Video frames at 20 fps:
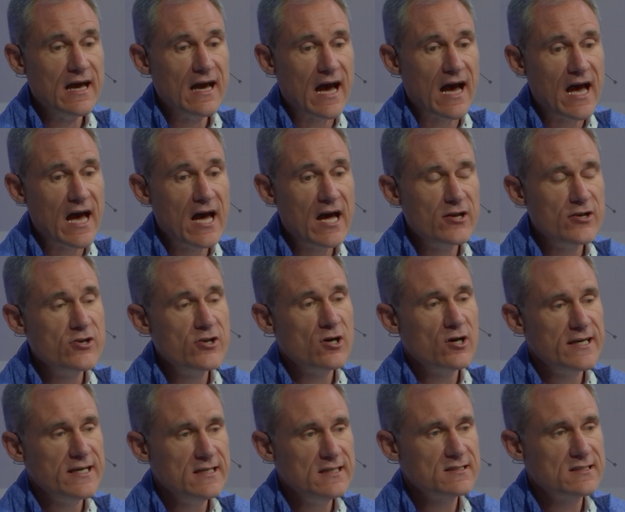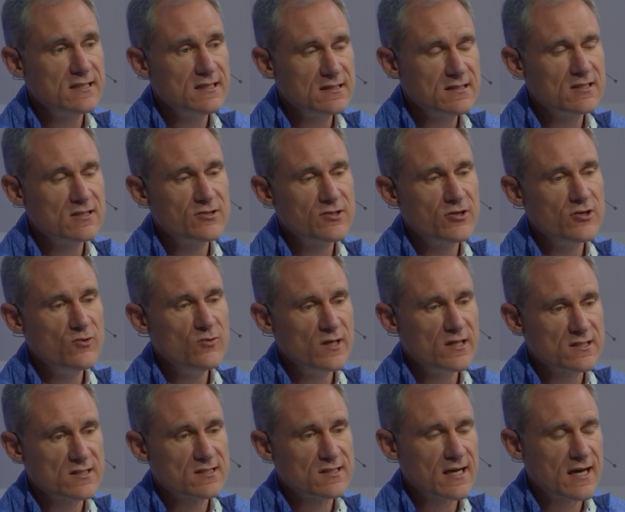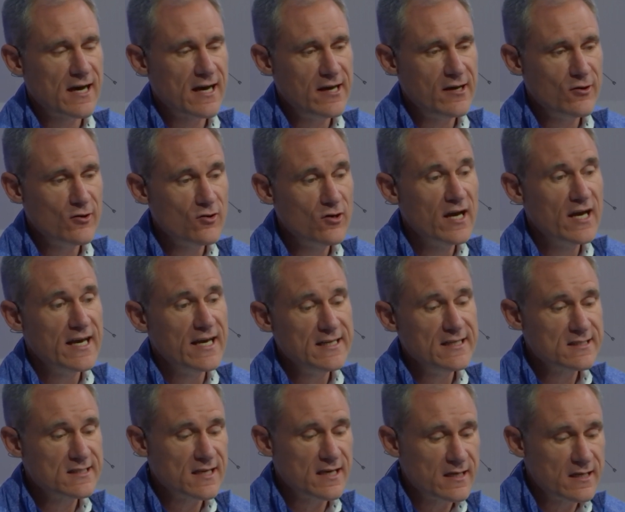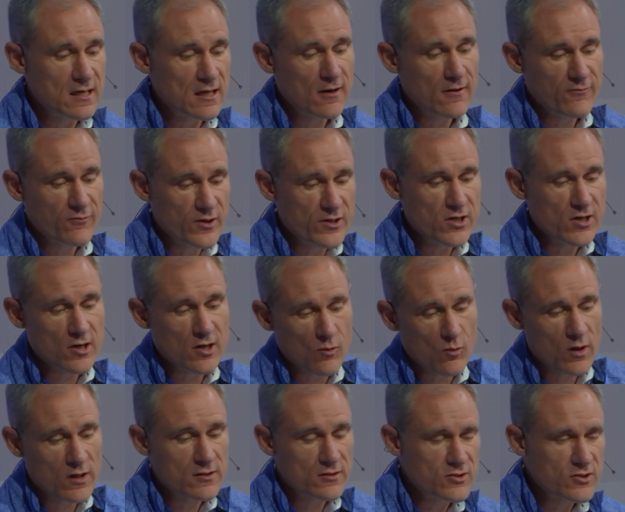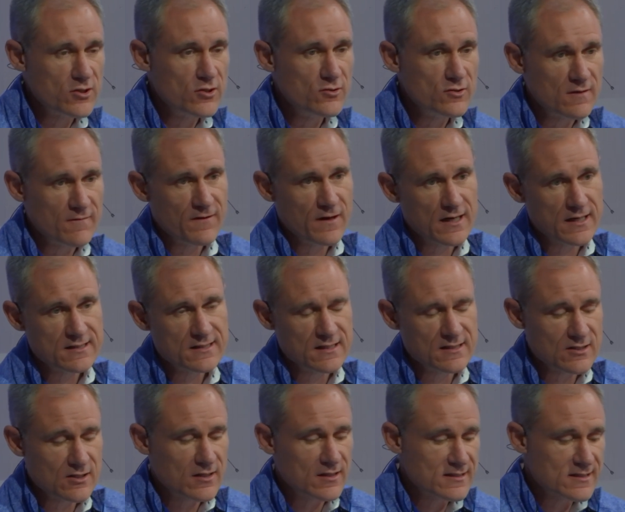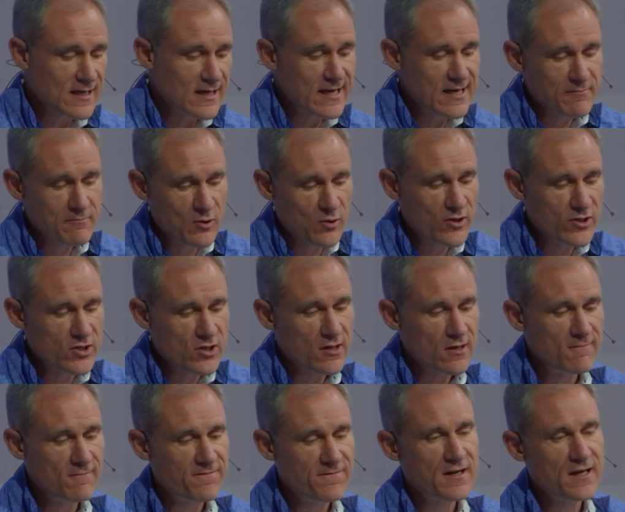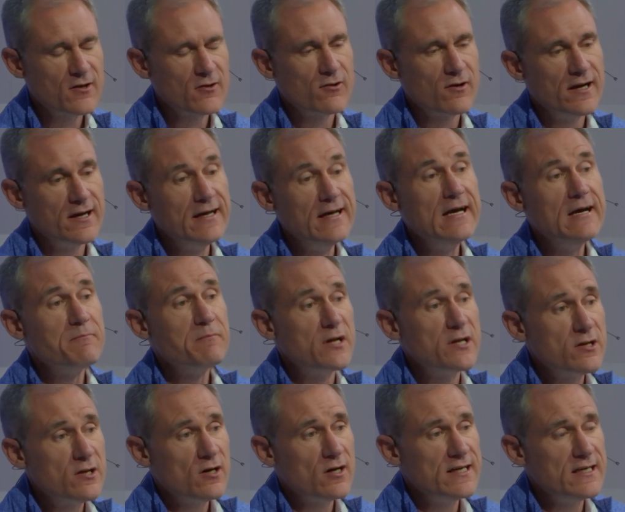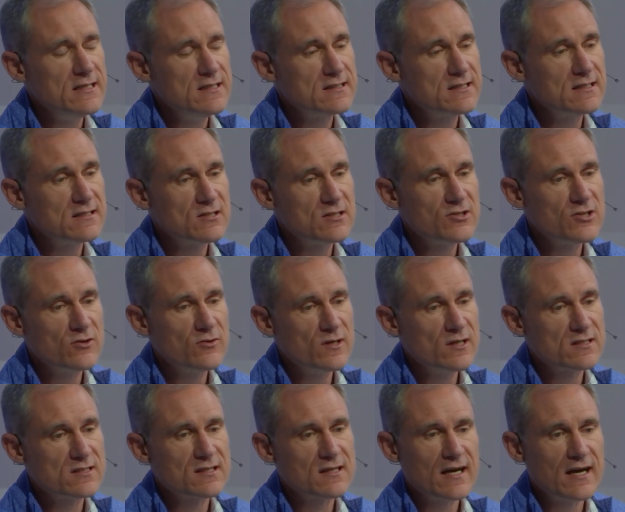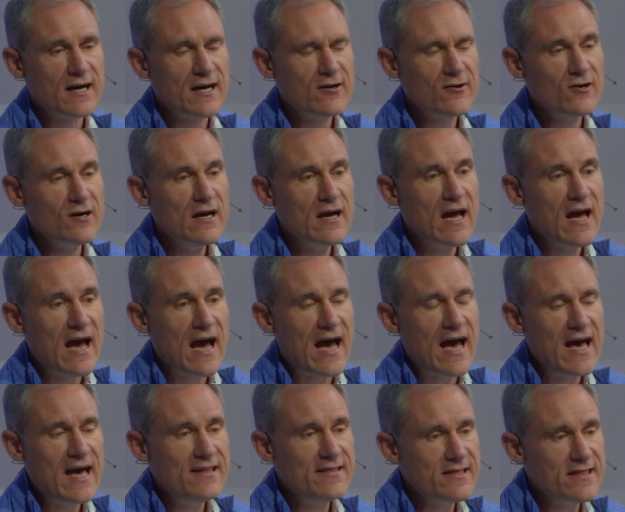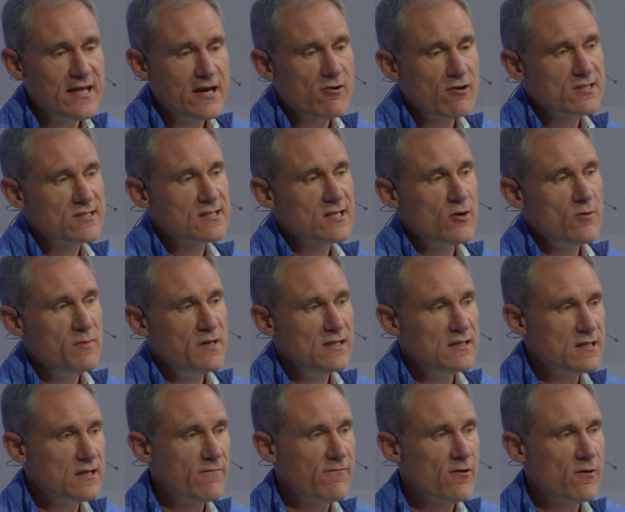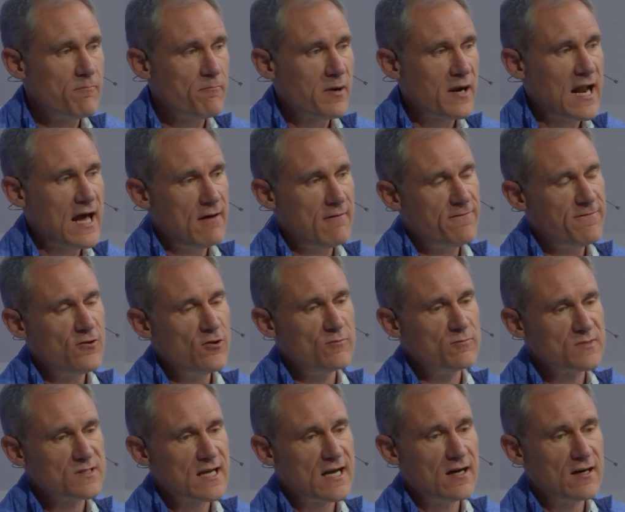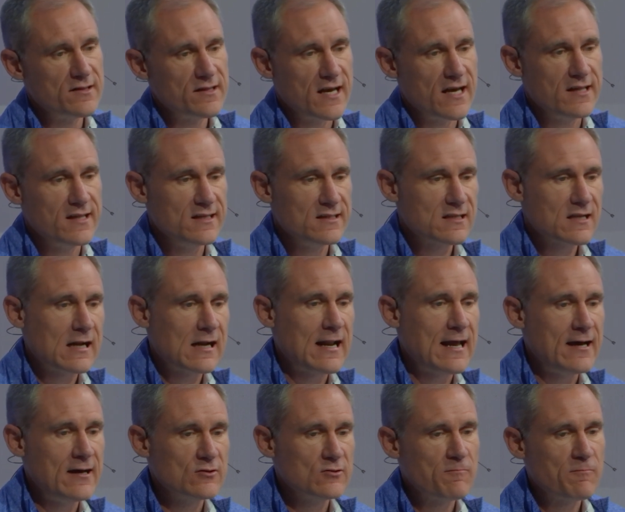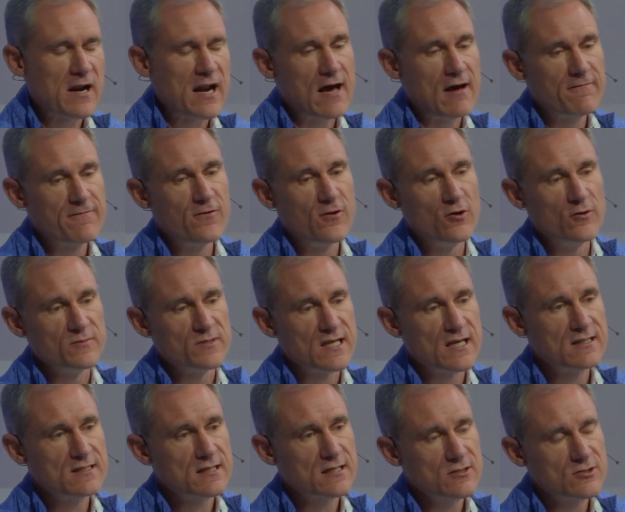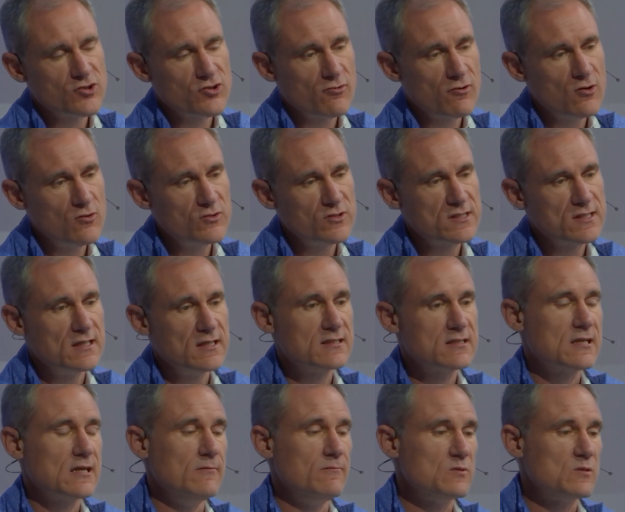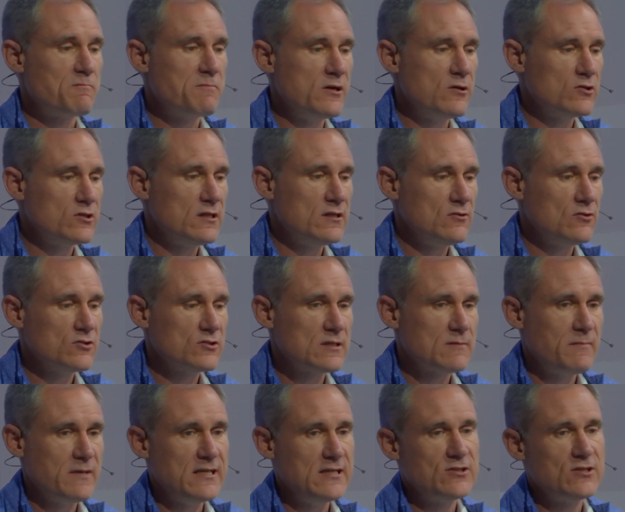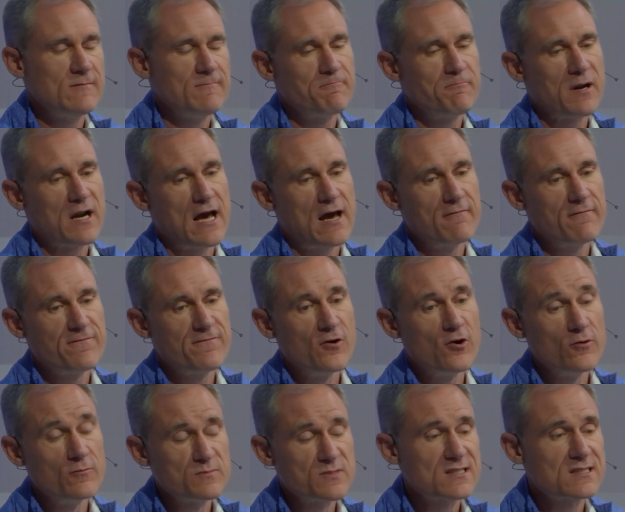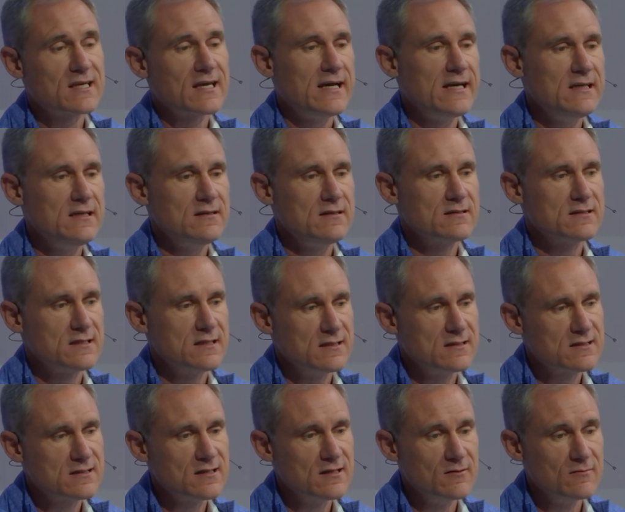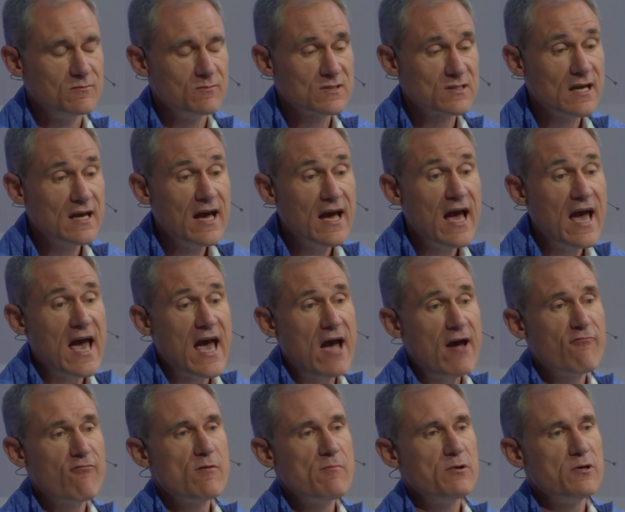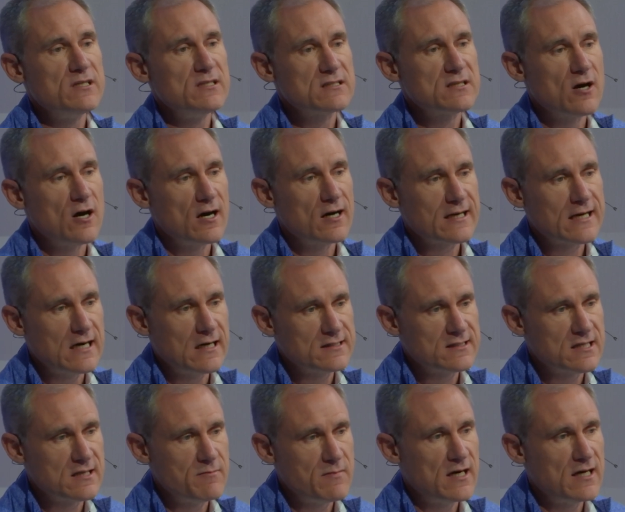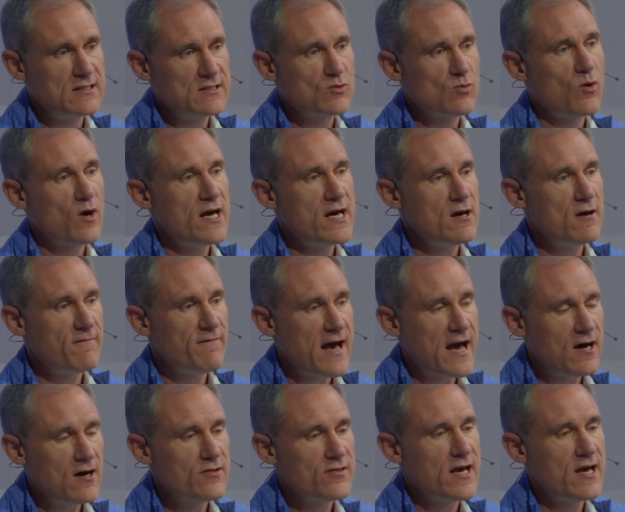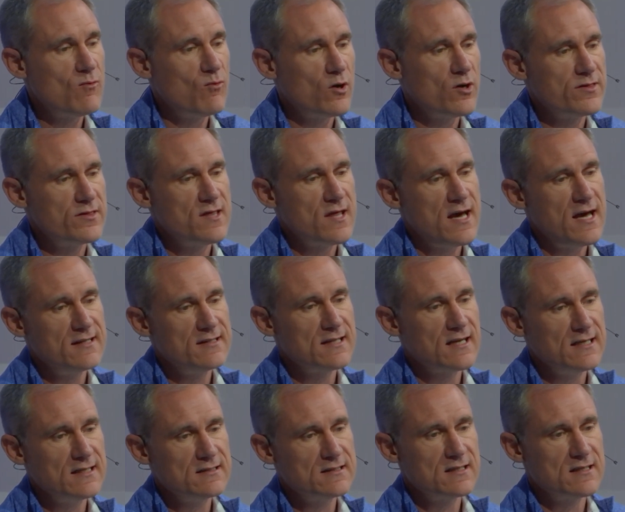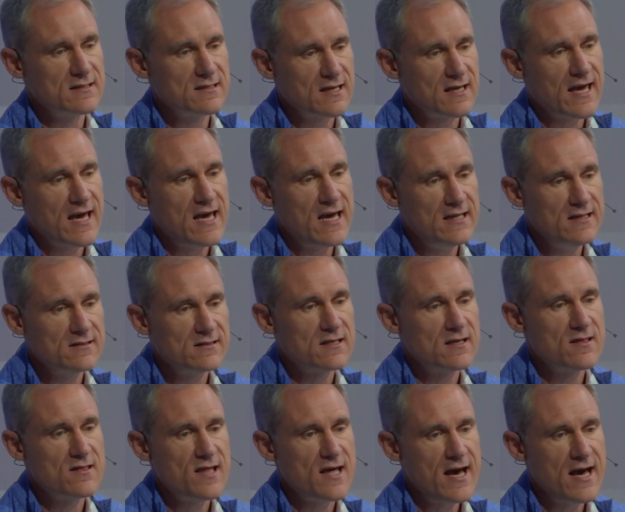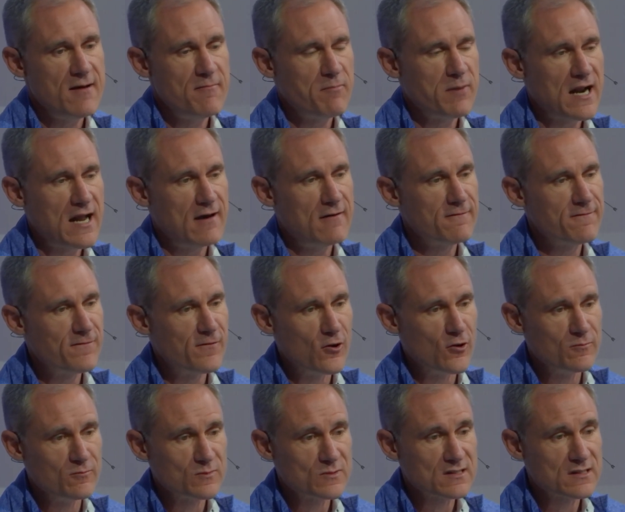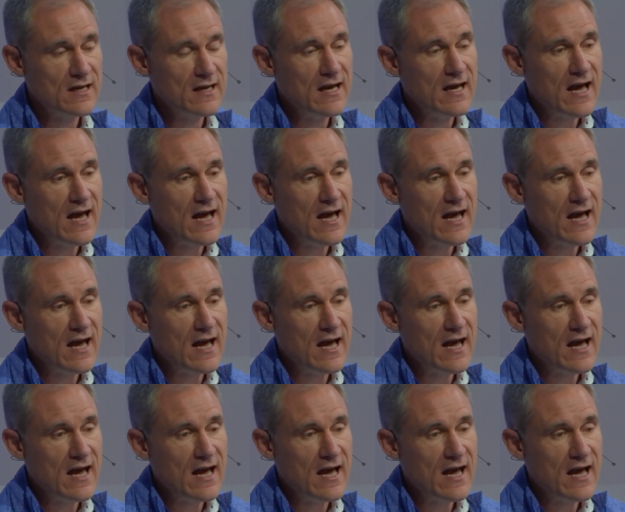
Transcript: Not easy to do at scale, easy enough when you've got one or two devices on a table and you configure it, but not easy to do at scale. And there are so many different platforms out there. There's cloud platforms, there's control systems, building automation platforms, SCADA systems. Everybody's got a customized way of how they want their data to get into their platforms.